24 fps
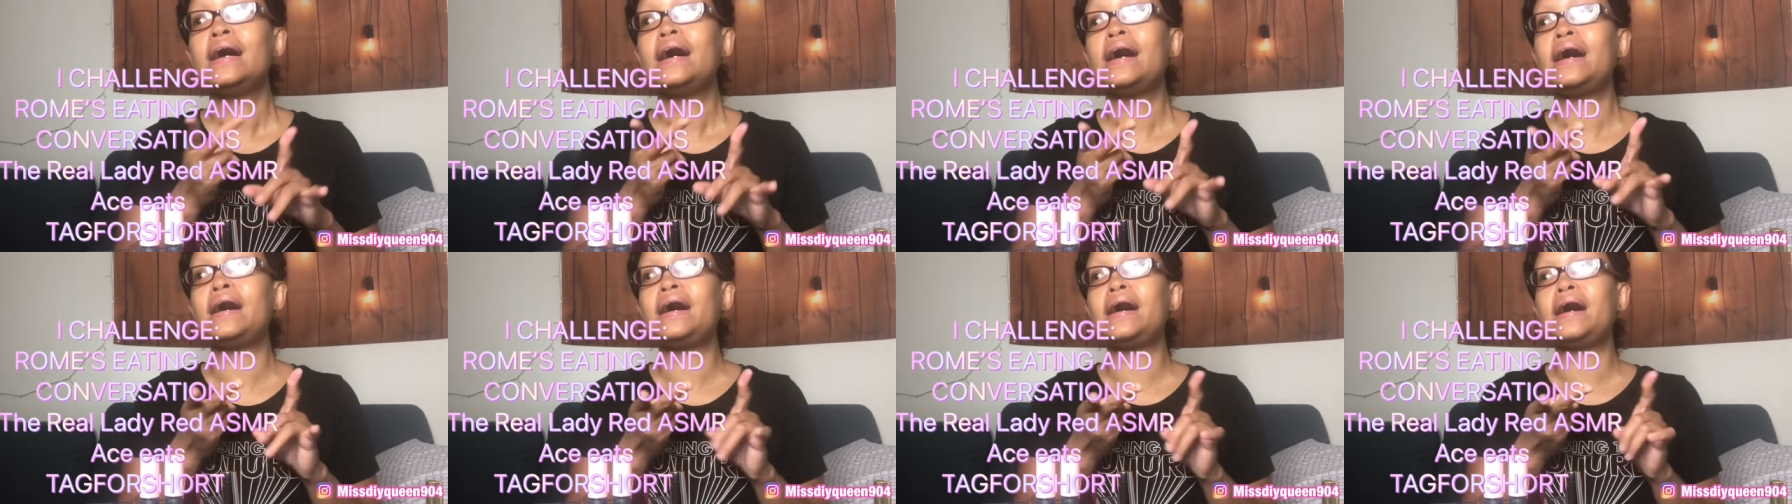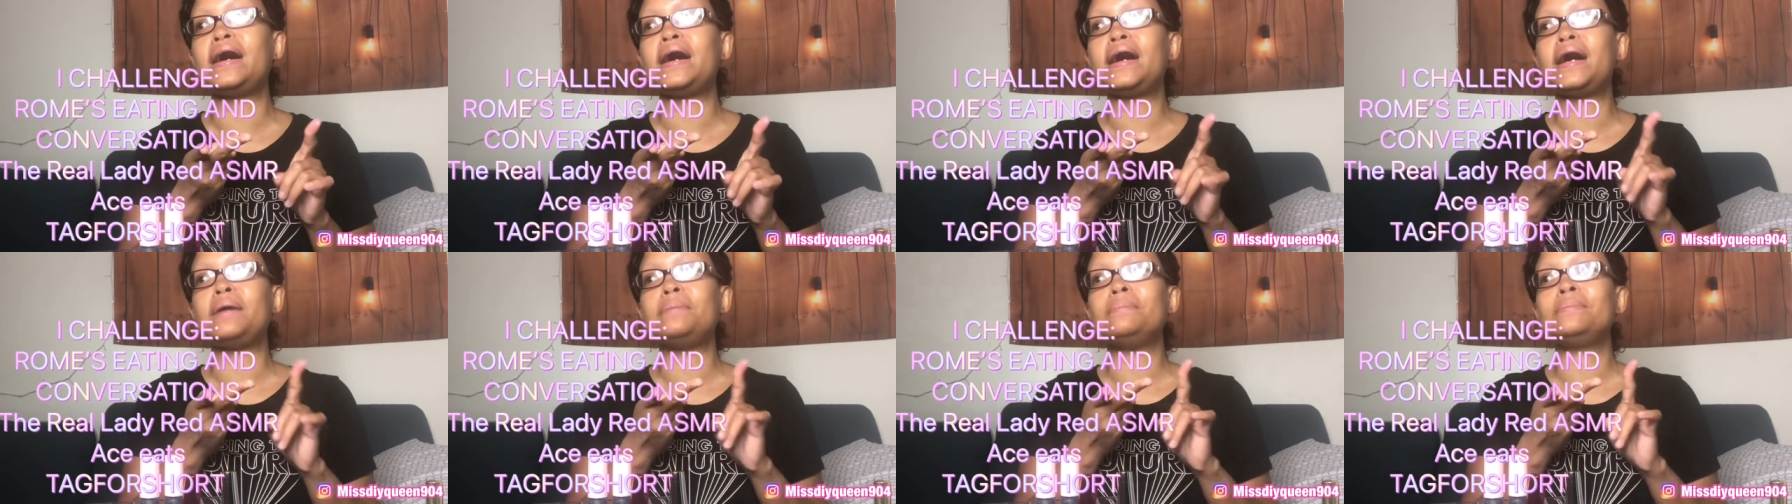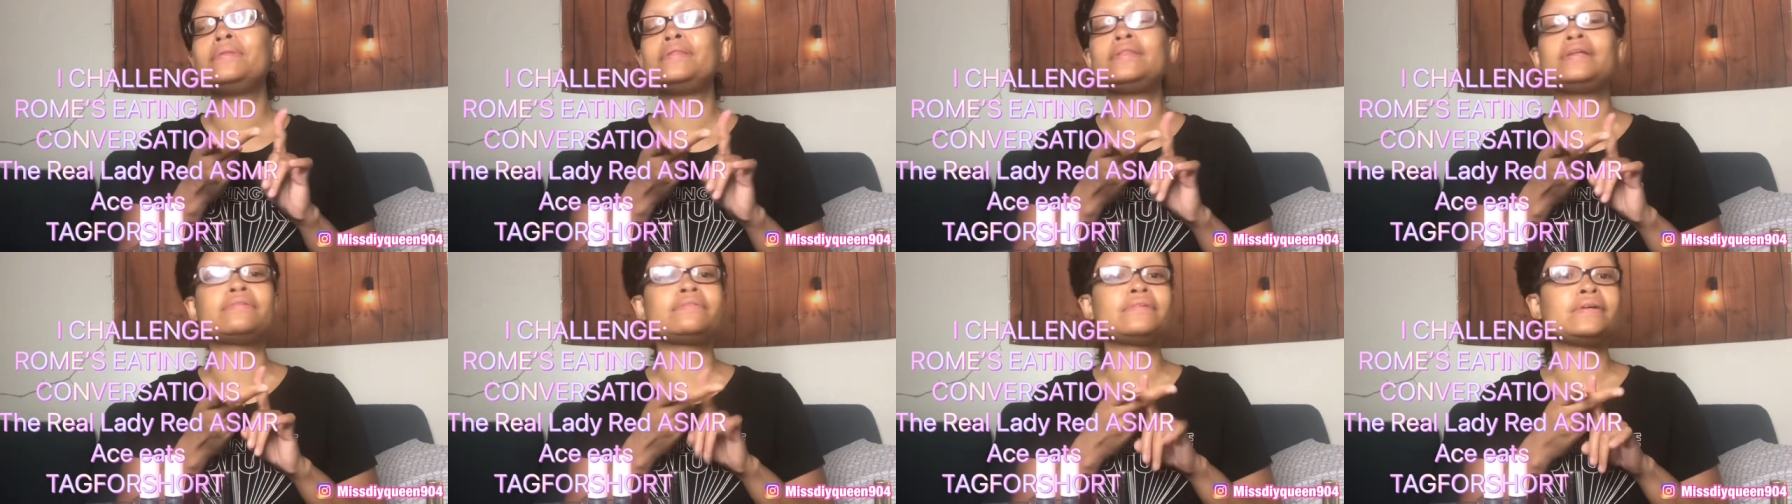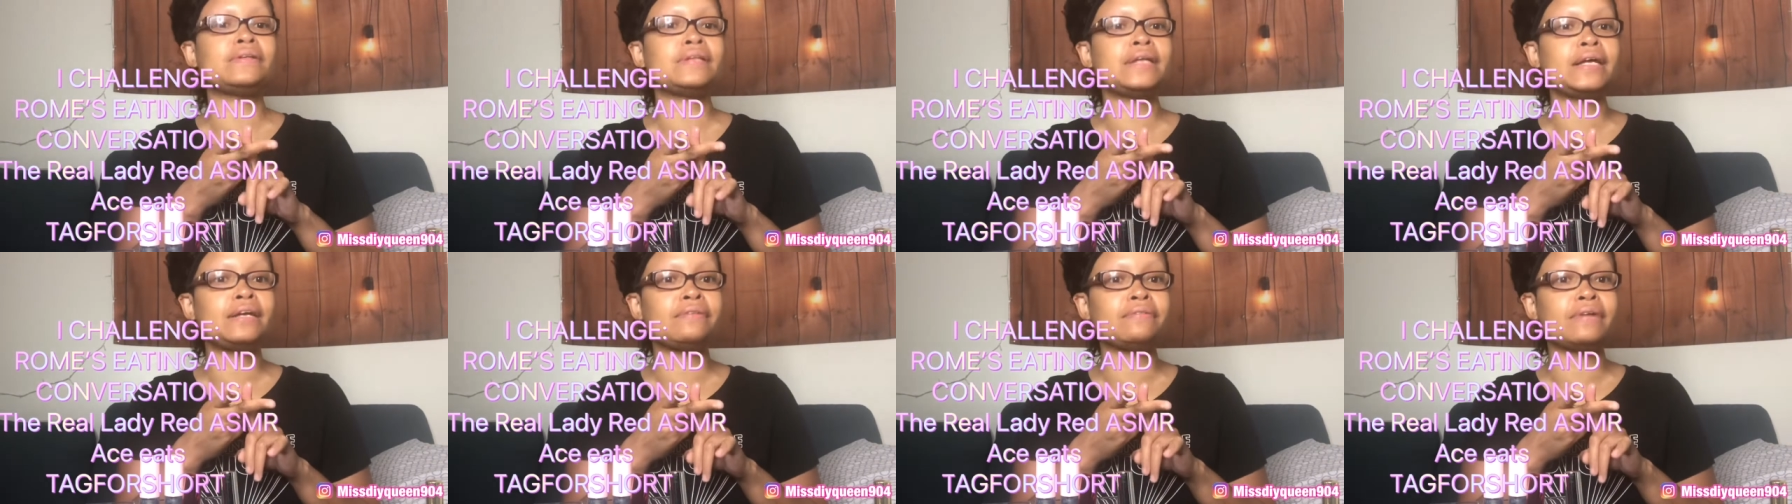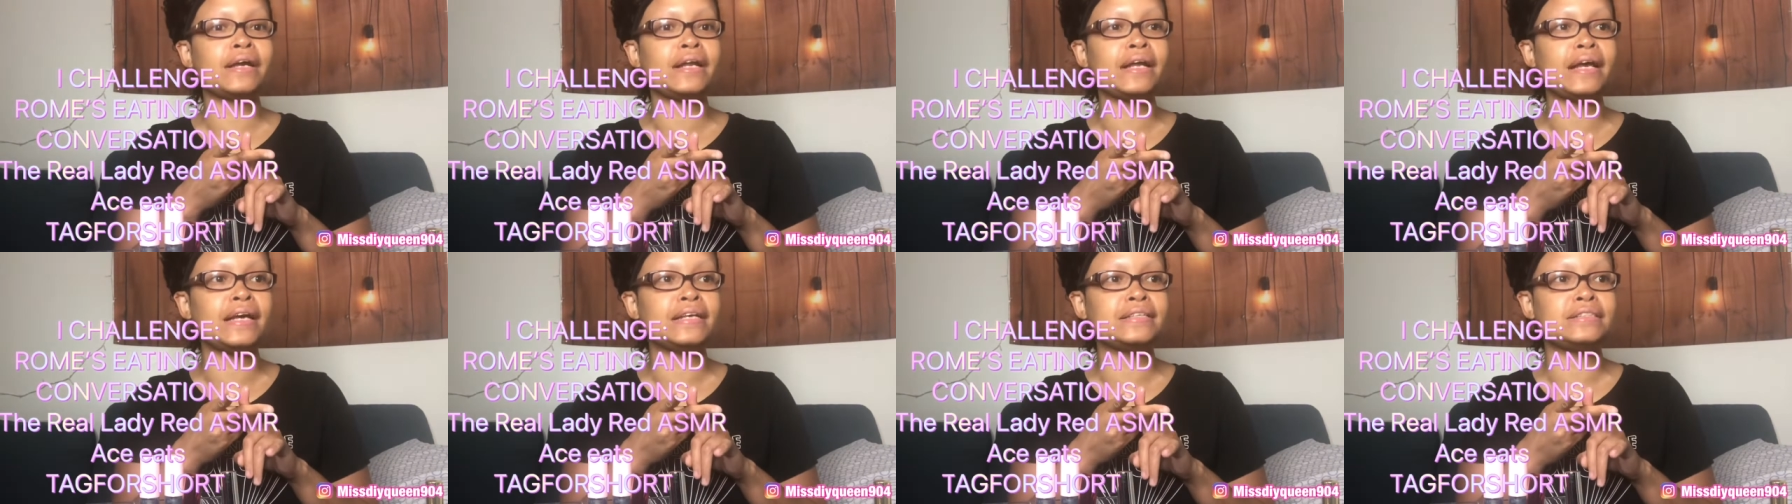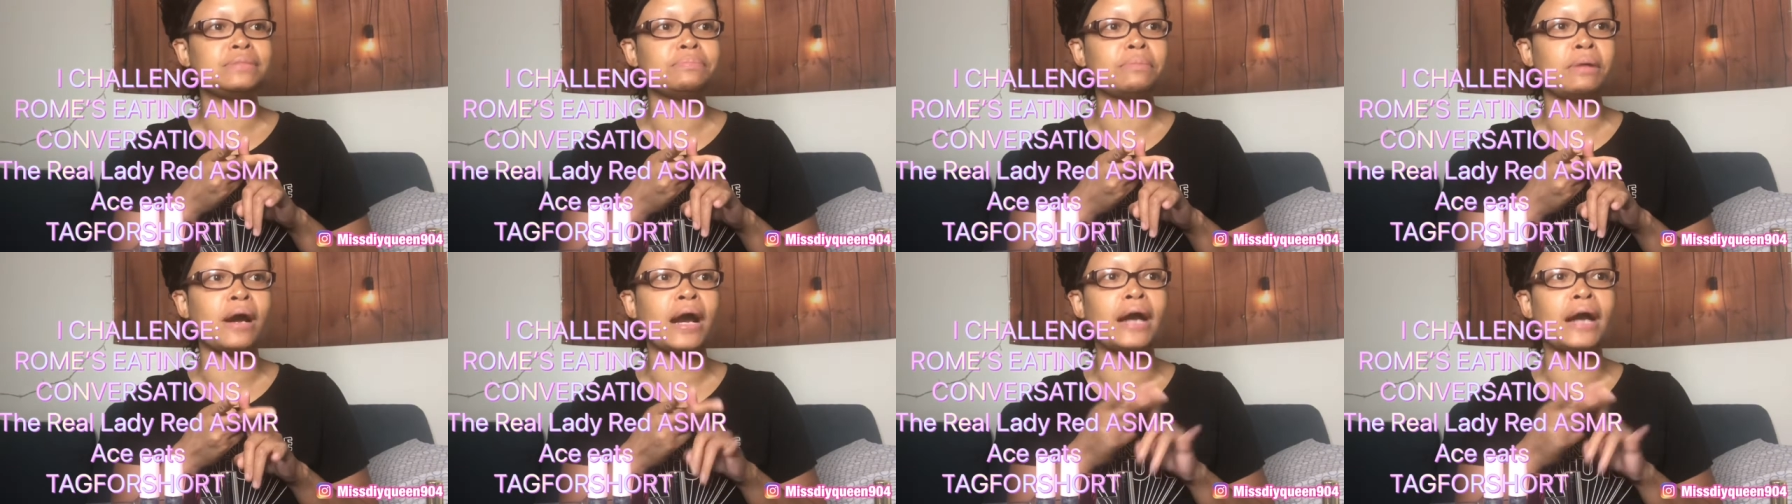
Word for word: um, The Real Lady Red ASMR.